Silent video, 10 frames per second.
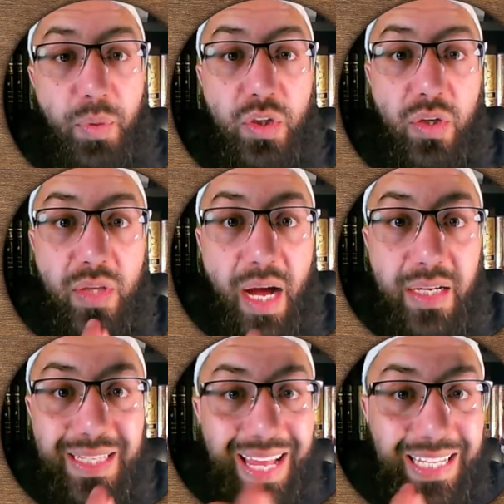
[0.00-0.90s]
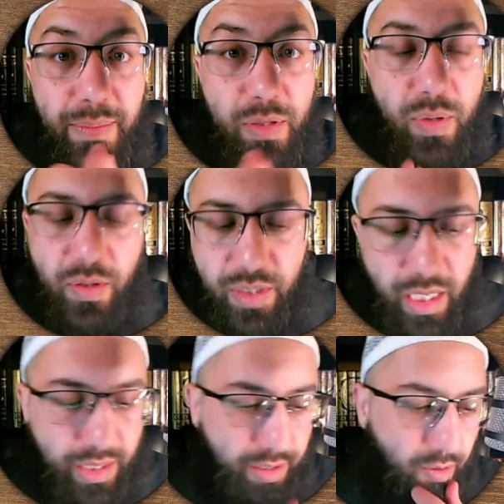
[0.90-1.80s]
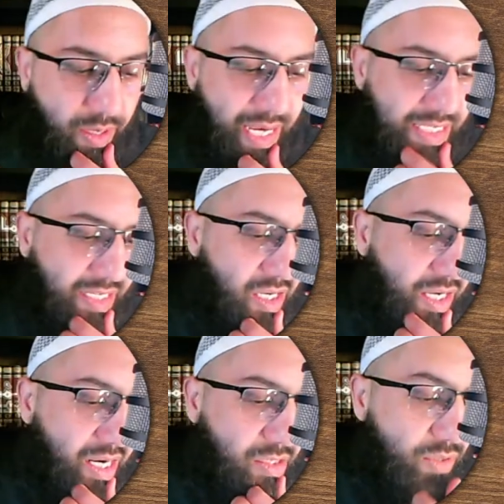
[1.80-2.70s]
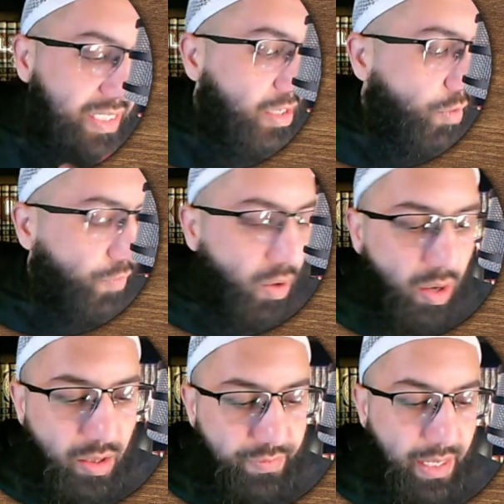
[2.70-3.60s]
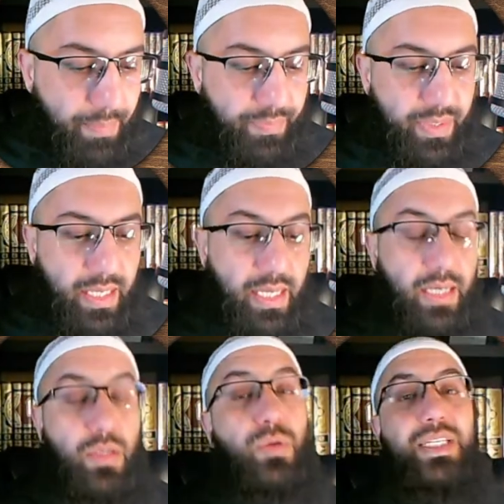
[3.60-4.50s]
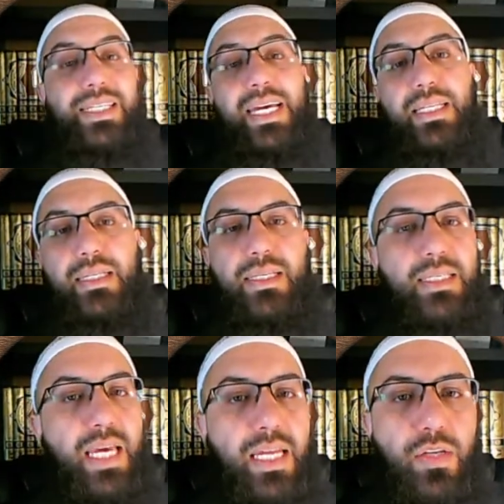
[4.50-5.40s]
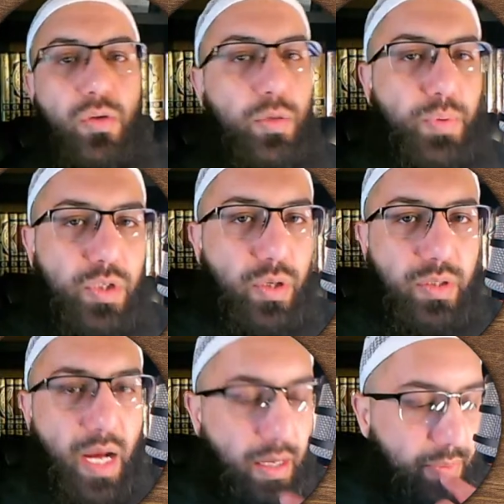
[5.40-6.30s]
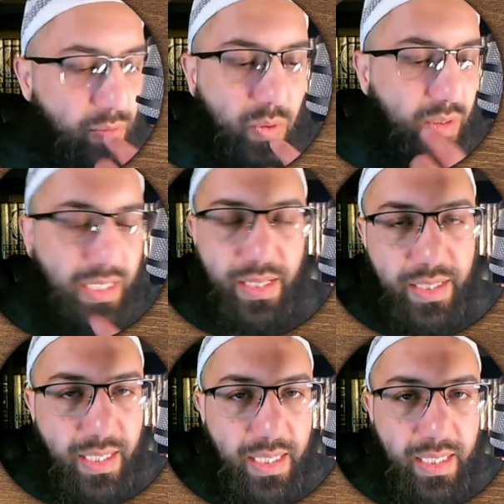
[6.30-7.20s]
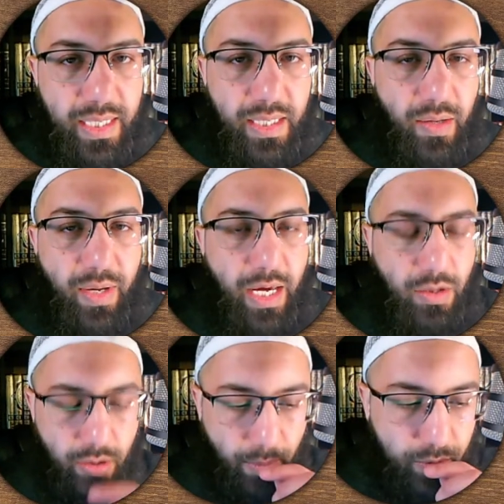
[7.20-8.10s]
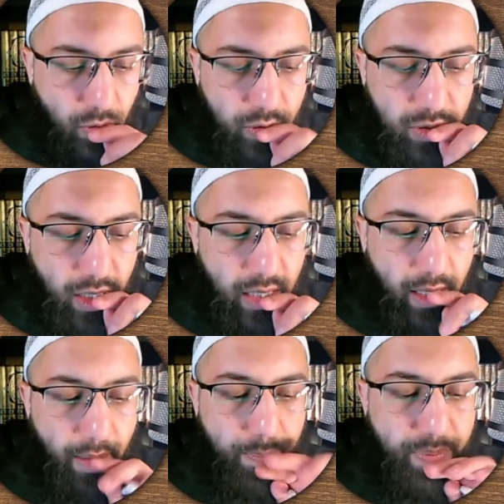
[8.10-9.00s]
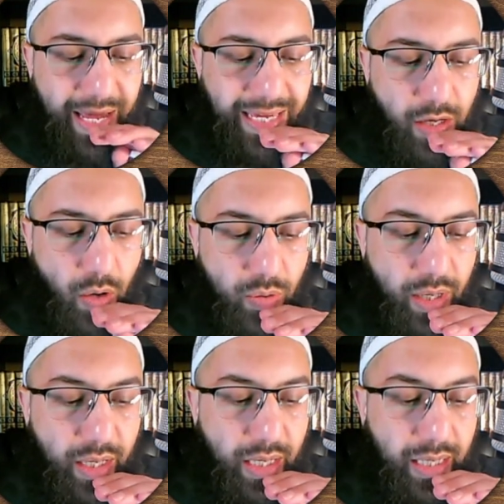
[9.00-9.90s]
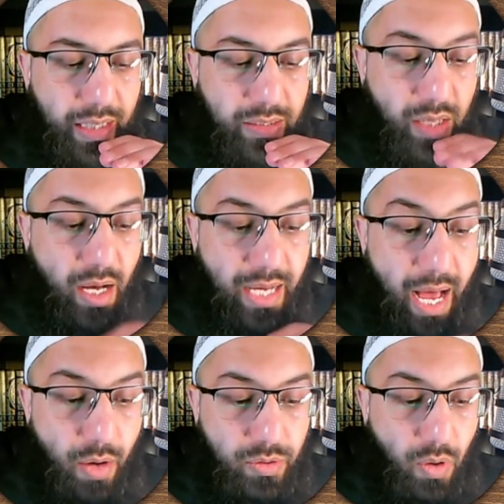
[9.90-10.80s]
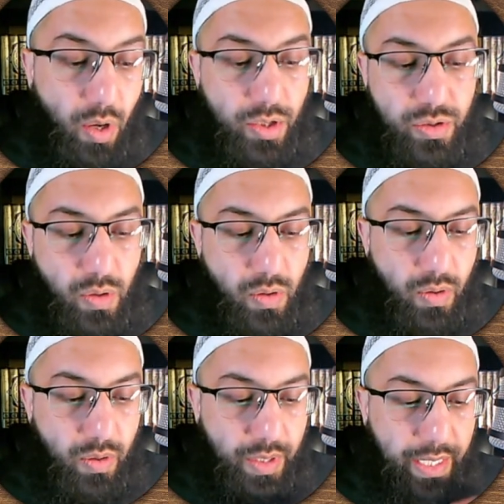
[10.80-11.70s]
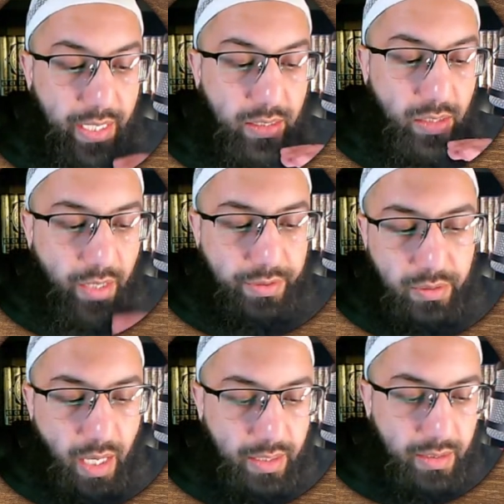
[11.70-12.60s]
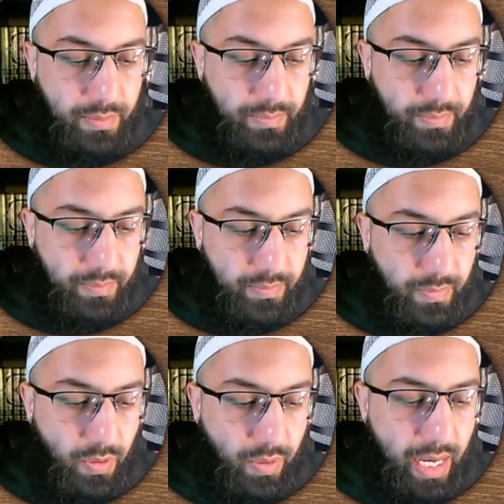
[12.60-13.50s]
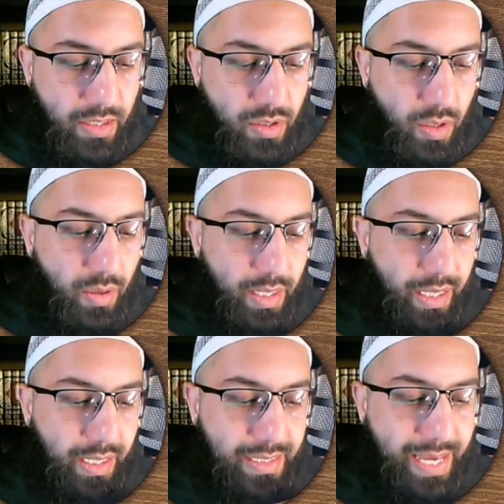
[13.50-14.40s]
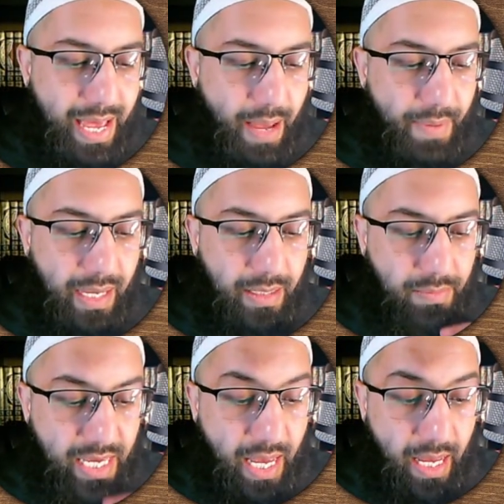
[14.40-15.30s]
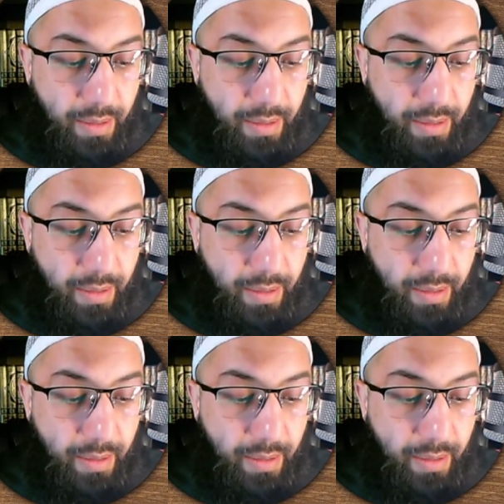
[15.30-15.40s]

your tongue slightly between your teeth. Okay, it's a characteristic of all of them. Now the scene, you don't put your tongue between your teeth. Okay, you don't bring your tongue out. Also, not the dot. Okay, so Siham and Mia,